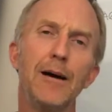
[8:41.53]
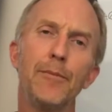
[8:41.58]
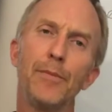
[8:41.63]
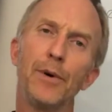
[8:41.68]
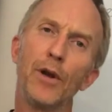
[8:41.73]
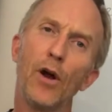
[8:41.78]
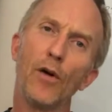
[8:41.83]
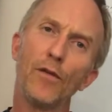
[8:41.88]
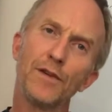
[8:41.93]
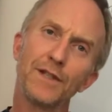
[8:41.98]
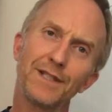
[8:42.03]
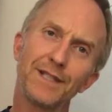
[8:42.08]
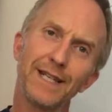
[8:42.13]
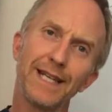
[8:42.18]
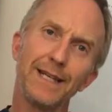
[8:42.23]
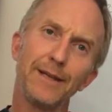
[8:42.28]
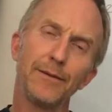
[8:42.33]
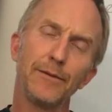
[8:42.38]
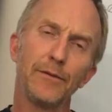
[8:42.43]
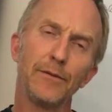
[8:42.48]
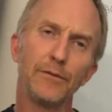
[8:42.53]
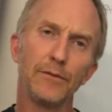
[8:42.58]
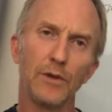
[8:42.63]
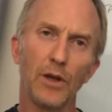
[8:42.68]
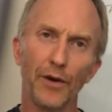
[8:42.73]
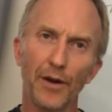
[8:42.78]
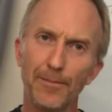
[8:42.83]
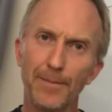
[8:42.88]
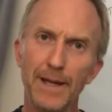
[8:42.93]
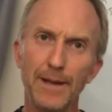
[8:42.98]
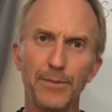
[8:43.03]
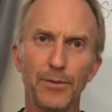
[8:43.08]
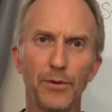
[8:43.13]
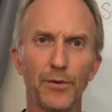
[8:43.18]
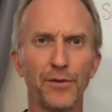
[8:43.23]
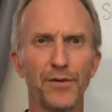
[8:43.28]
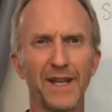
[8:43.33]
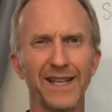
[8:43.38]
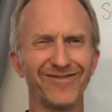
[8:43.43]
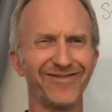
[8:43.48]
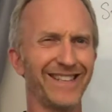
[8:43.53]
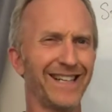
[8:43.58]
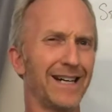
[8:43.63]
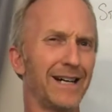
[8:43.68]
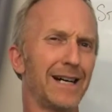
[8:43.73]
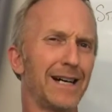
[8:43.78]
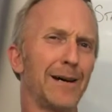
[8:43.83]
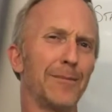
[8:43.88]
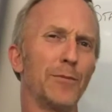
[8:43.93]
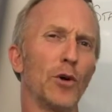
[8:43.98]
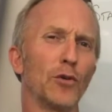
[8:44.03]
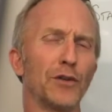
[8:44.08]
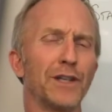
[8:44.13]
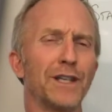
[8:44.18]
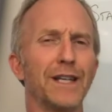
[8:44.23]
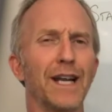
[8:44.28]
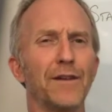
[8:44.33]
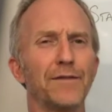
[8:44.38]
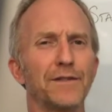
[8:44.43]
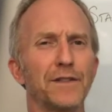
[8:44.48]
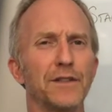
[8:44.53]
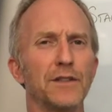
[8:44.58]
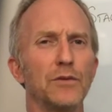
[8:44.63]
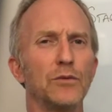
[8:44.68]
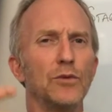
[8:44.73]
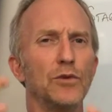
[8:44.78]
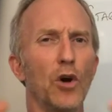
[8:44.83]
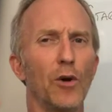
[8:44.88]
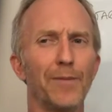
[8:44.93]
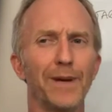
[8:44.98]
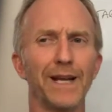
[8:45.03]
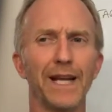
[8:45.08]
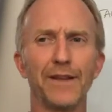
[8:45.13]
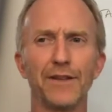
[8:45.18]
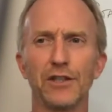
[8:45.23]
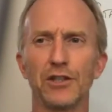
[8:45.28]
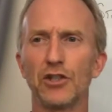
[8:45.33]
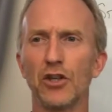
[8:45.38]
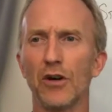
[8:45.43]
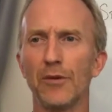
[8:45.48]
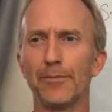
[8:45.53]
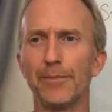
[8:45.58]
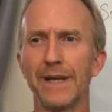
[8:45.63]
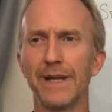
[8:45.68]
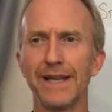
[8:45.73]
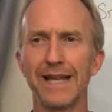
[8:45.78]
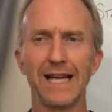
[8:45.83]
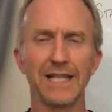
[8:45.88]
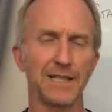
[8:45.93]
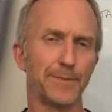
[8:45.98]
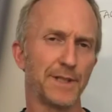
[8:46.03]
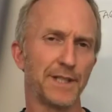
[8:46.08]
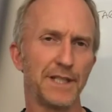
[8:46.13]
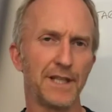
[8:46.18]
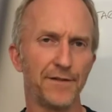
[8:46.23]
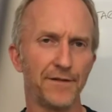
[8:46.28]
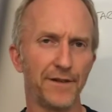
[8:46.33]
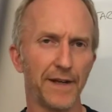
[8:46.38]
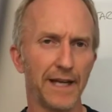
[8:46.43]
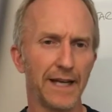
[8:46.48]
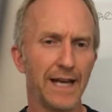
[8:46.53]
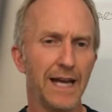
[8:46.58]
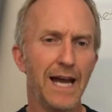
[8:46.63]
But obviously a lot of people think, I'm not good enough to nominate the shot and be that specific.